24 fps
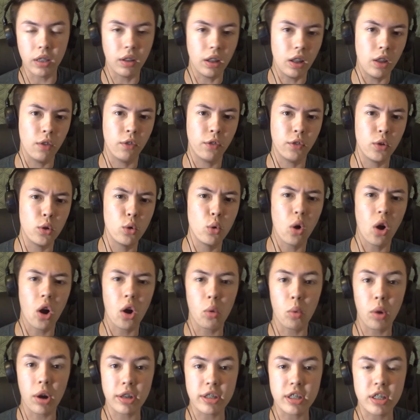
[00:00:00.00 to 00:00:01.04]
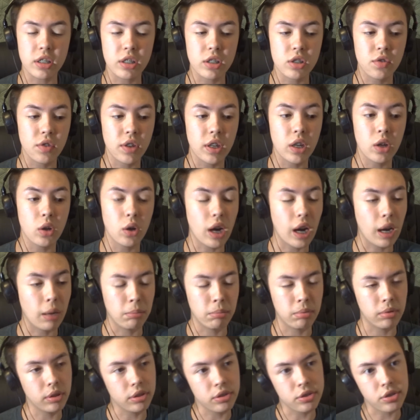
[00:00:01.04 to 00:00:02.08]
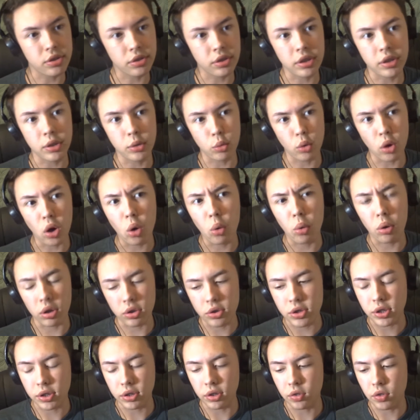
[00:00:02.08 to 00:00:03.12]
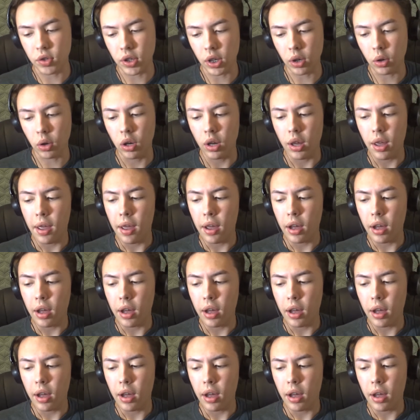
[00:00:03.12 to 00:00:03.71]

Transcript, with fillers: if you are watching this video, I'm pretty sure that you are watching this video.